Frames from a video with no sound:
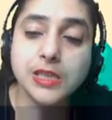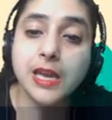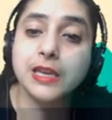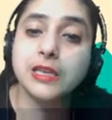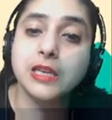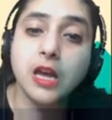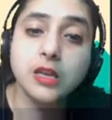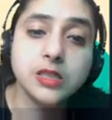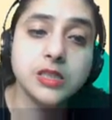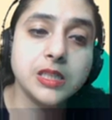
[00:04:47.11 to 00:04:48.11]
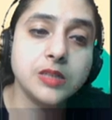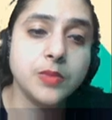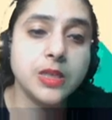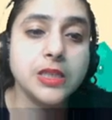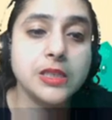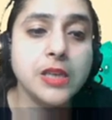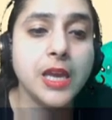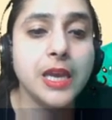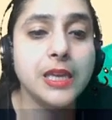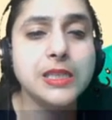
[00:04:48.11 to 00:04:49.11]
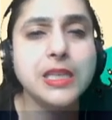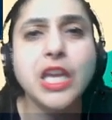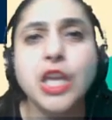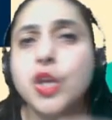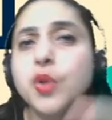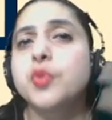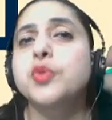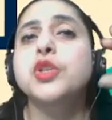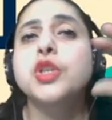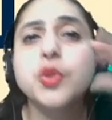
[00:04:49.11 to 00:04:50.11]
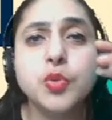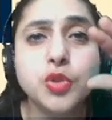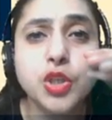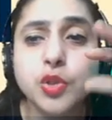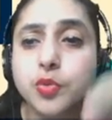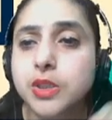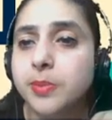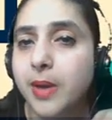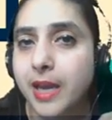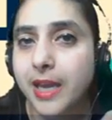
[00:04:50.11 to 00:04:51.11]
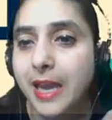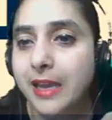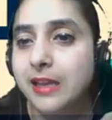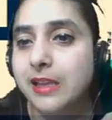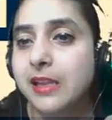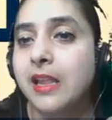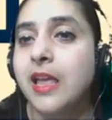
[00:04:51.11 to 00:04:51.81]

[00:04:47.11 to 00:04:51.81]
And last statement is, it's an acute, cutie pie angle.